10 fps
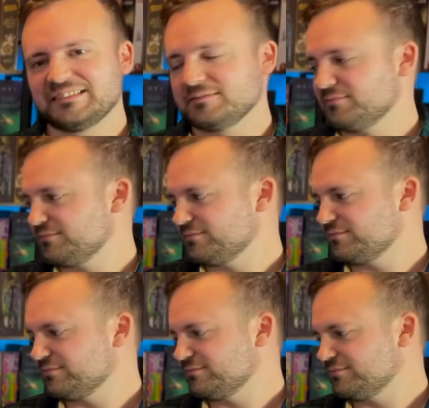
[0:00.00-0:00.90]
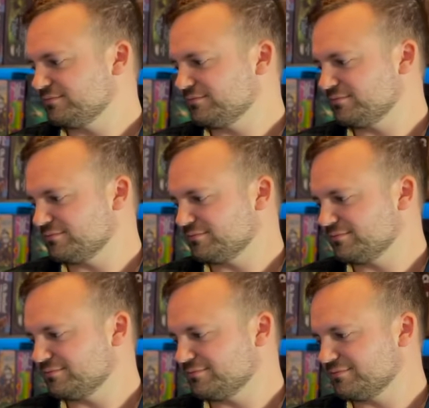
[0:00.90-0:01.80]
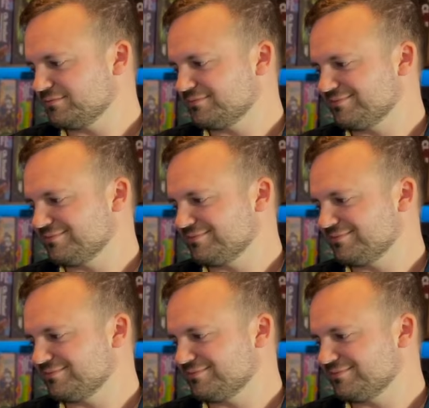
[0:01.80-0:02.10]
[no speech]